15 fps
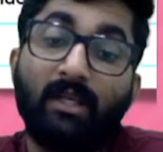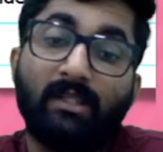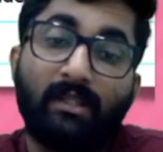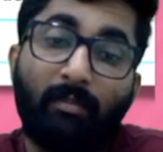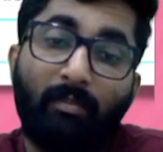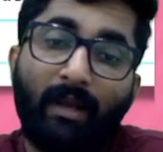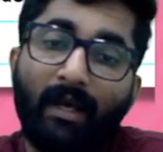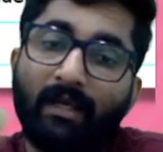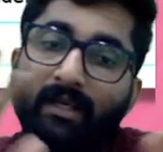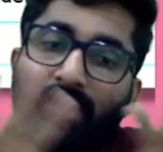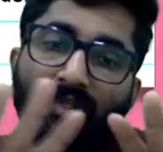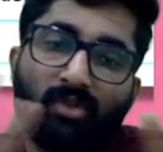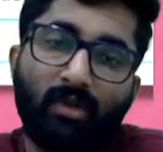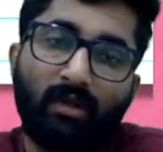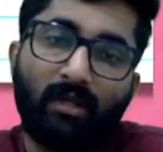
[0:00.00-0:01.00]
Supplier
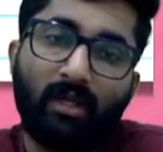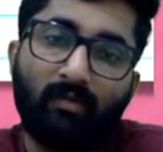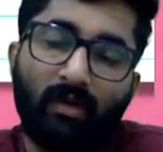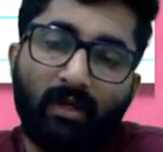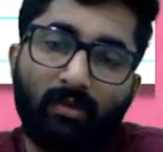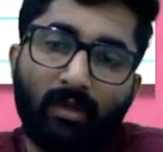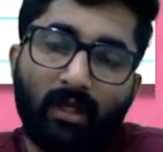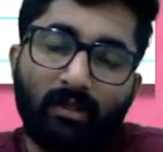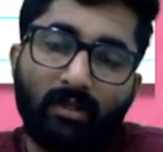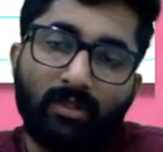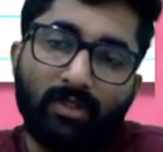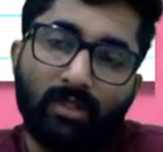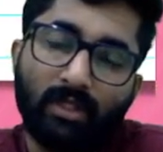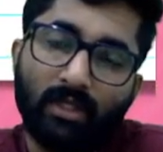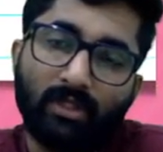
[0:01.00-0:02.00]
is not required to take the
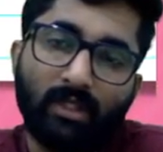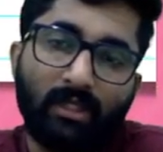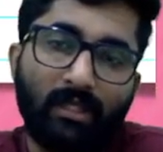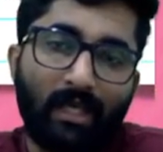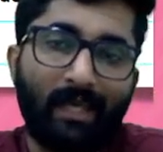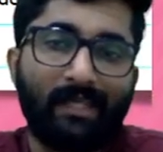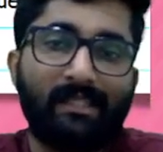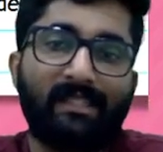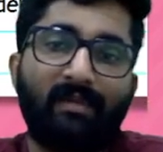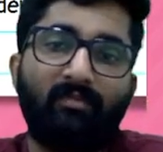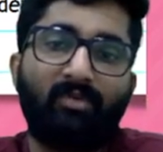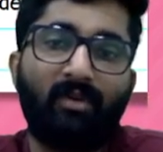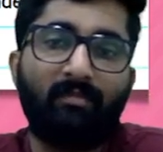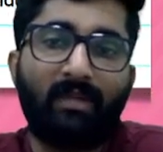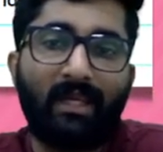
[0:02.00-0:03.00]
registration,
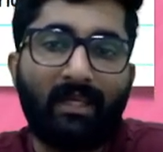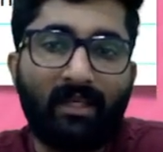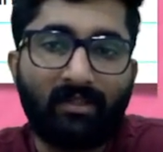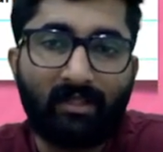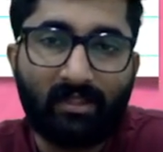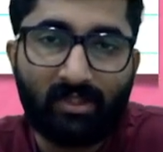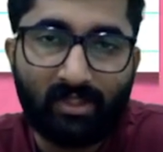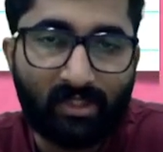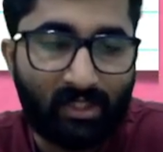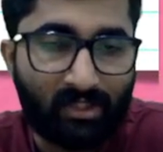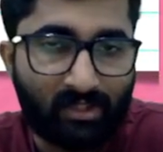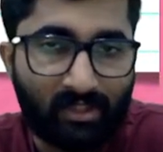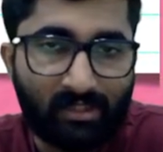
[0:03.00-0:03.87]
exempt from taking the registration.